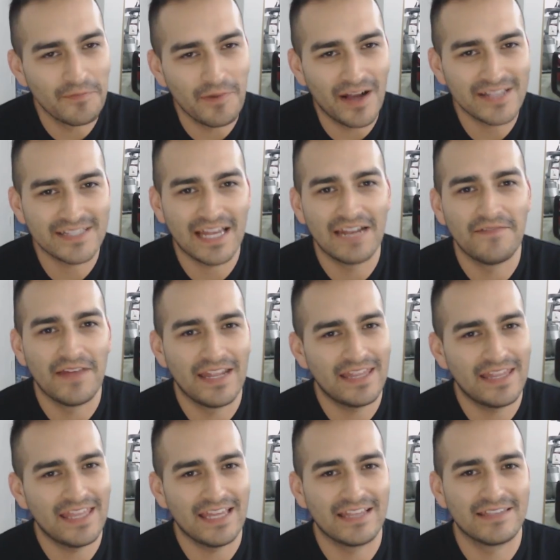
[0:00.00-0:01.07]
I've unboxed kind of
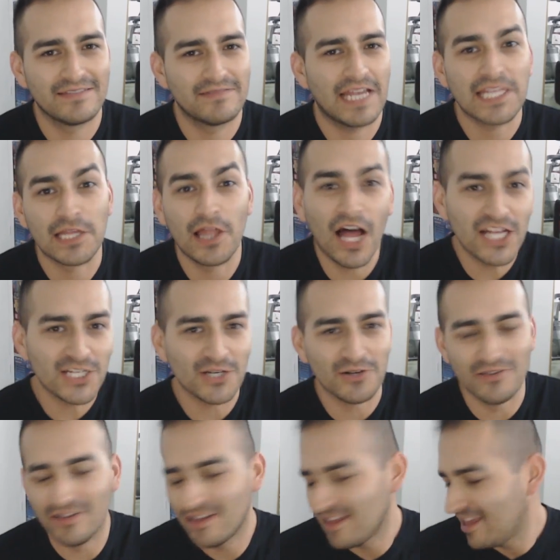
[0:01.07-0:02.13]
anything
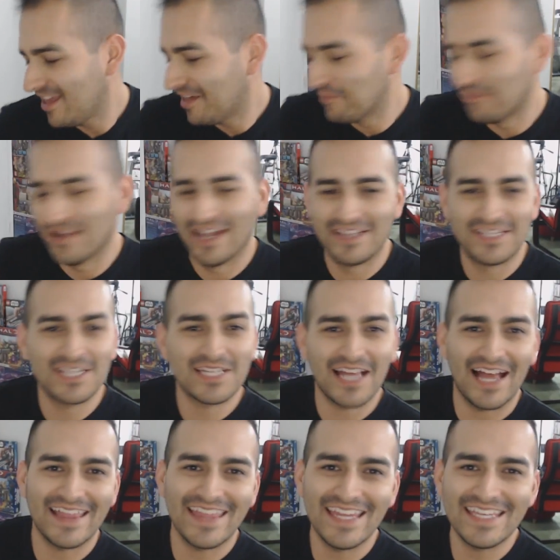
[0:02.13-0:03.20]
technological, but I
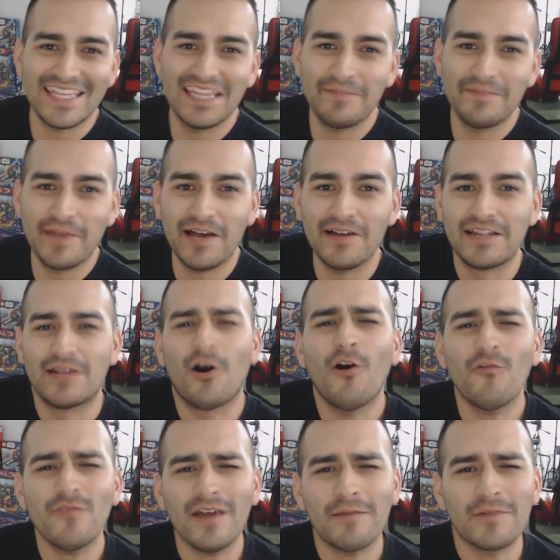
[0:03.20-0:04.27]
just got this in the mail and
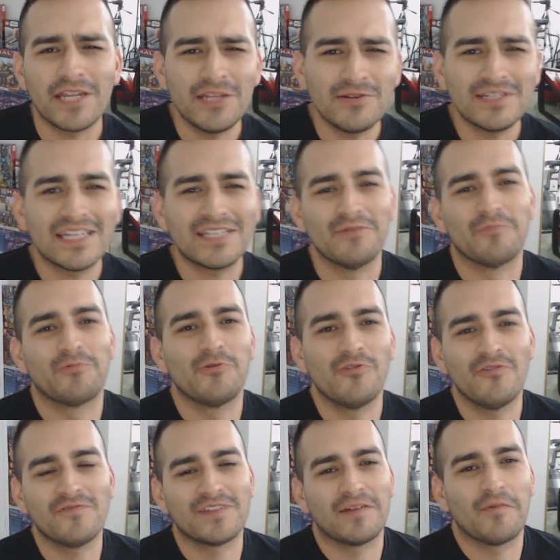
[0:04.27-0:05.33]
hopefully I'm going to use this to
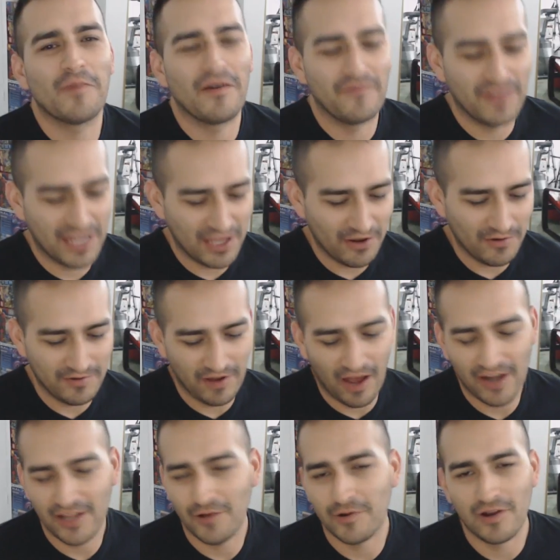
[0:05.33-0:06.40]
improve some of my video and
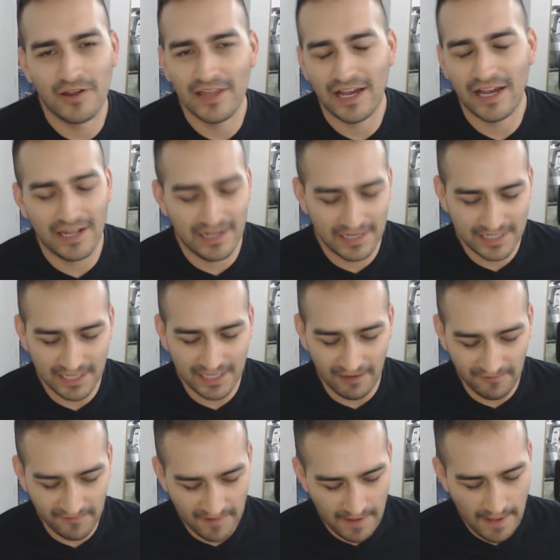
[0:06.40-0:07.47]
audio and all that kind of
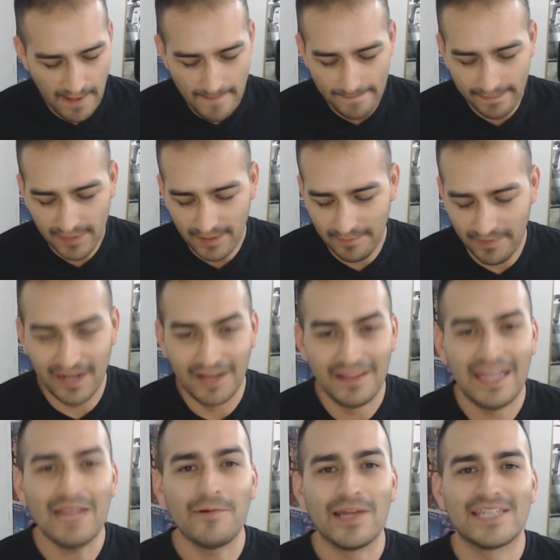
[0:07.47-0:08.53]
stuff. But
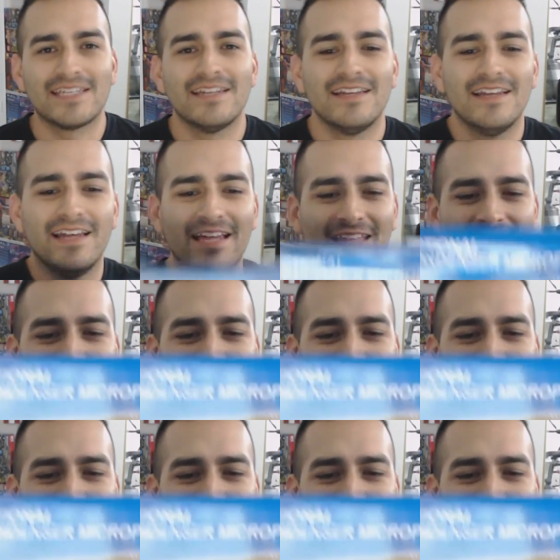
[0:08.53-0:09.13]
anyways,